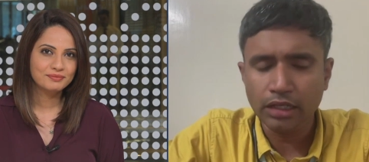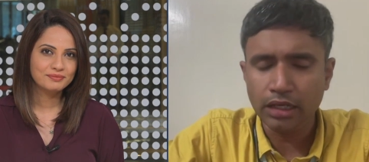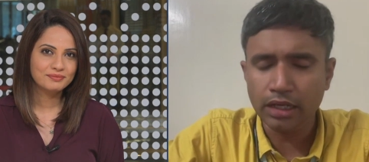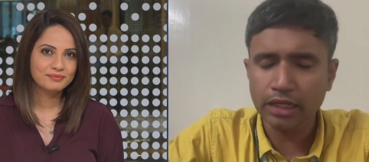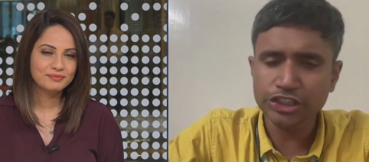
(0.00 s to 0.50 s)

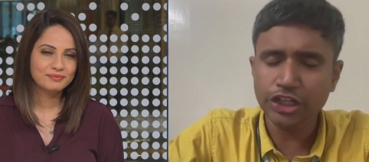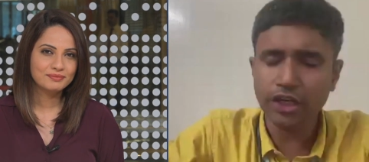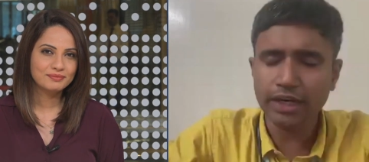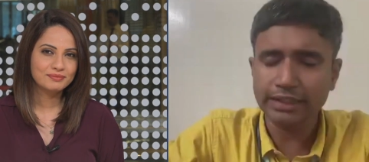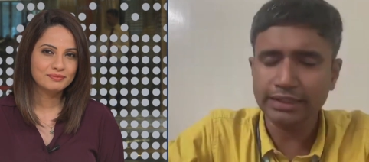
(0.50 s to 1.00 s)
Speaker 1: Uh,
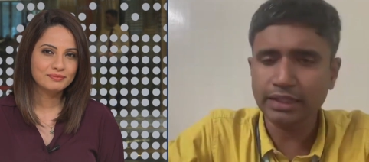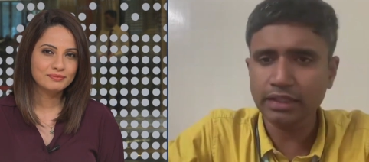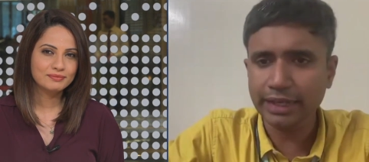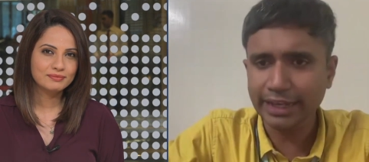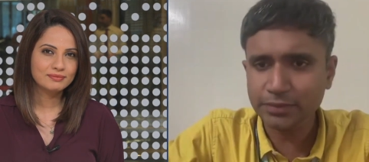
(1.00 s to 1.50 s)
sure. I think the
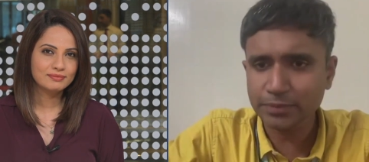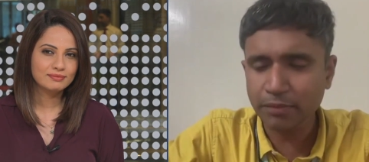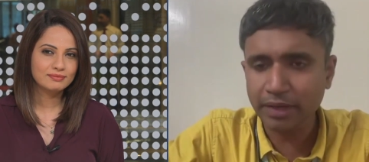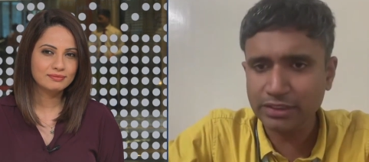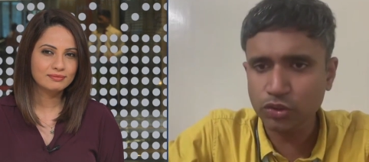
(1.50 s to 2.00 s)
next big
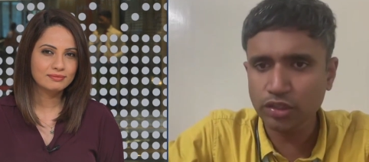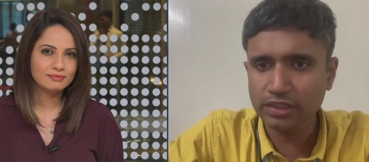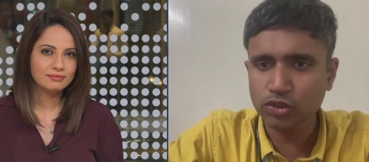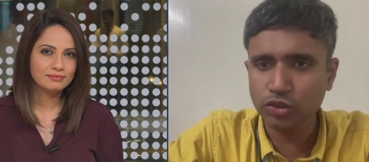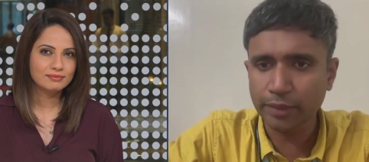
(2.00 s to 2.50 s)
milestone
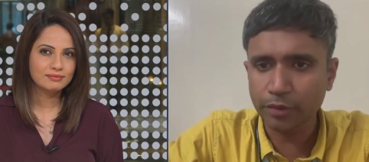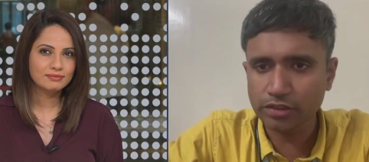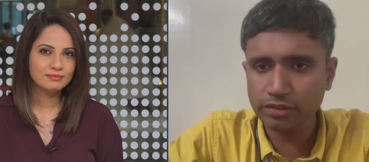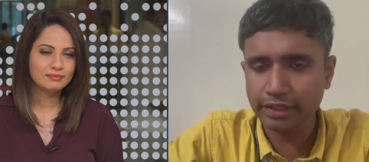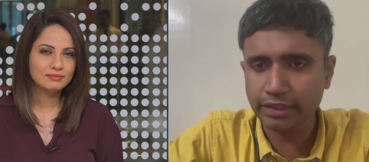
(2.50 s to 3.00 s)
is to
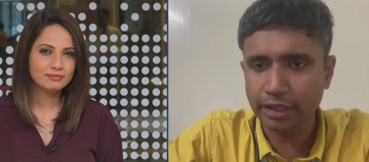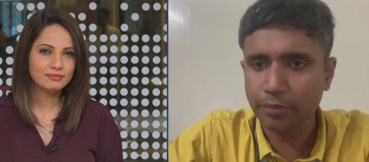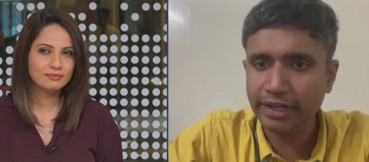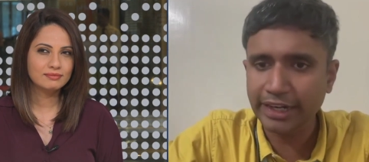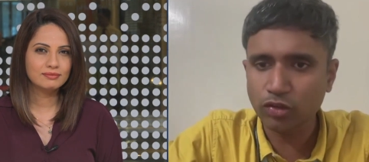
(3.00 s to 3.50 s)
demonstrate the
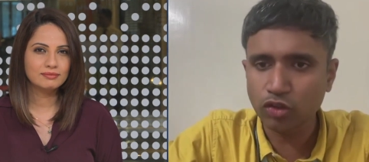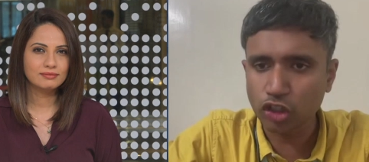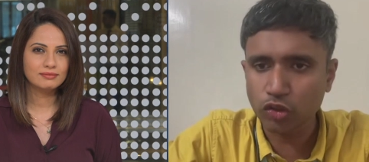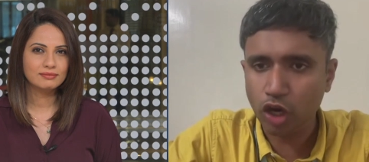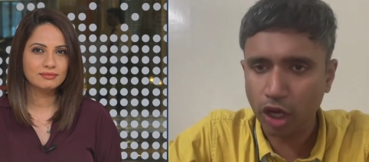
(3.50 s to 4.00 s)
ability to go
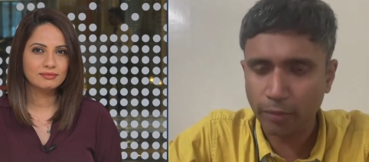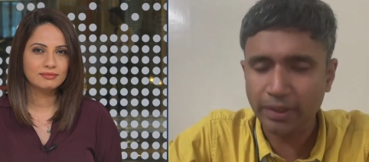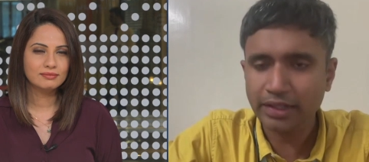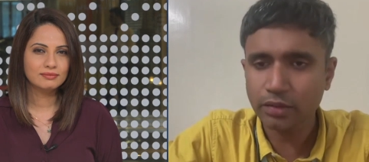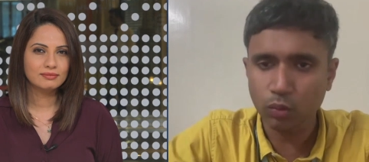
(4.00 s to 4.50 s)
to
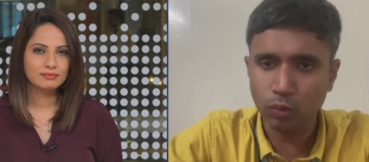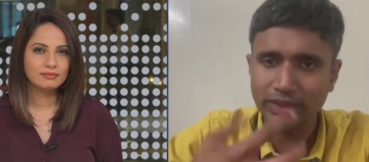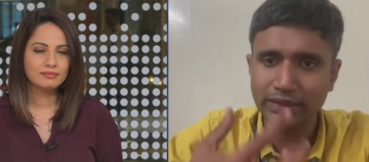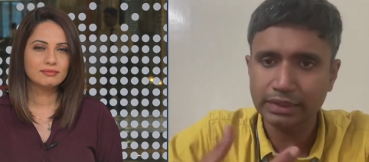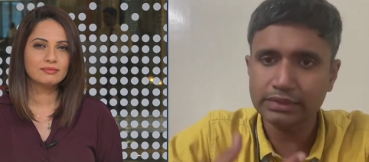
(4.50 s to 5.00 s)
orbit
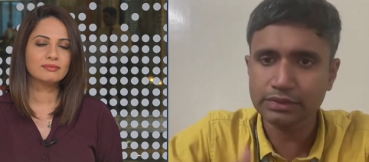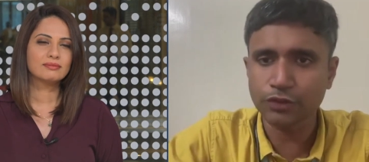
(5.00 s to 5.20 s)
with this